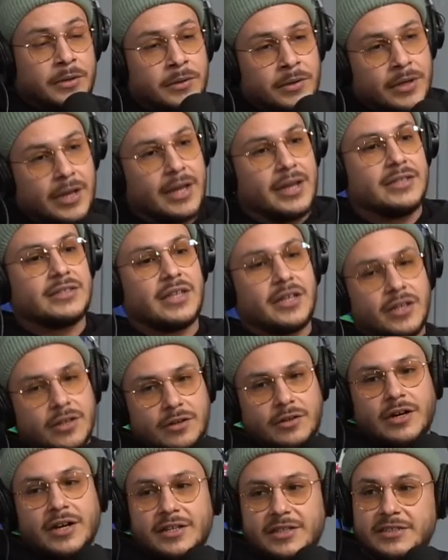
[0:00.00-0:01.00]
And he's like, yo,
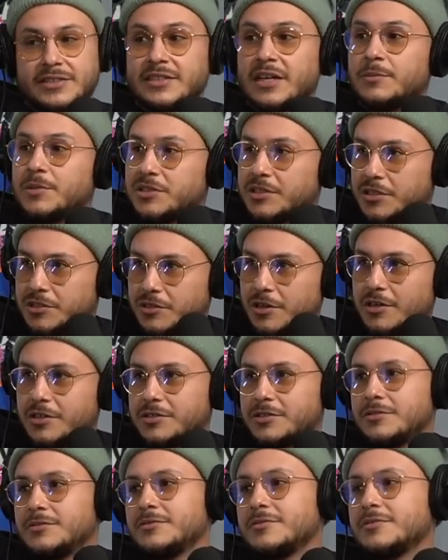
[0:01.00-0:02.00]
all right, this is how much I
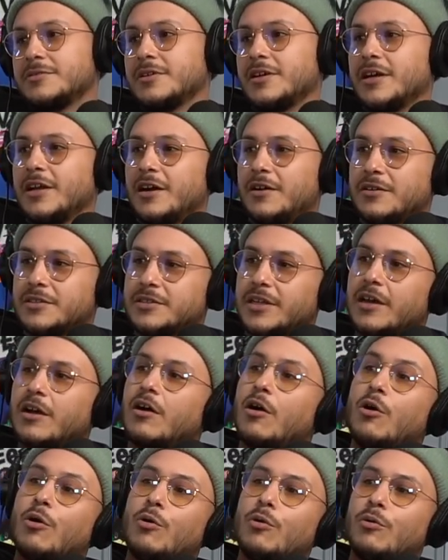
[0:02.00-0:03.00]
charge. And I was like,
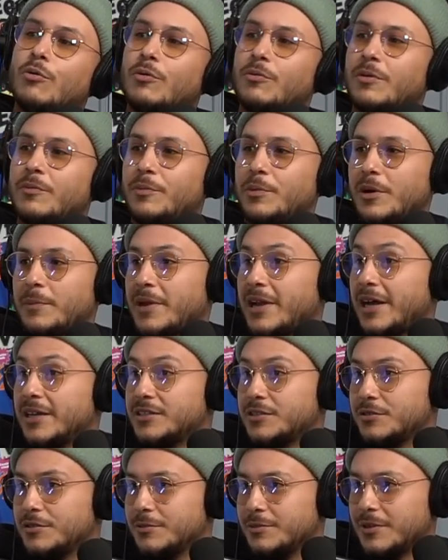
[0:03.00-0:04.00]
oh, bro, I'm in high
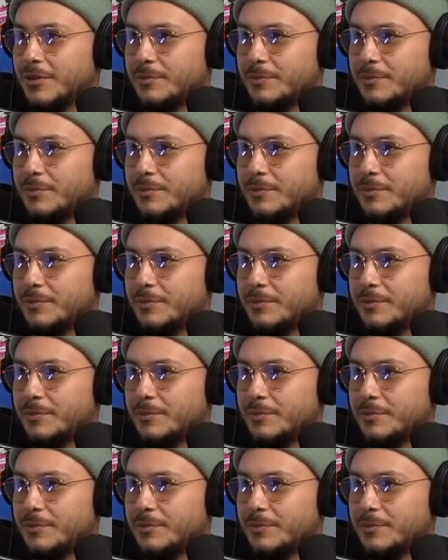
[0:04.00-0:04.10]
school, bro.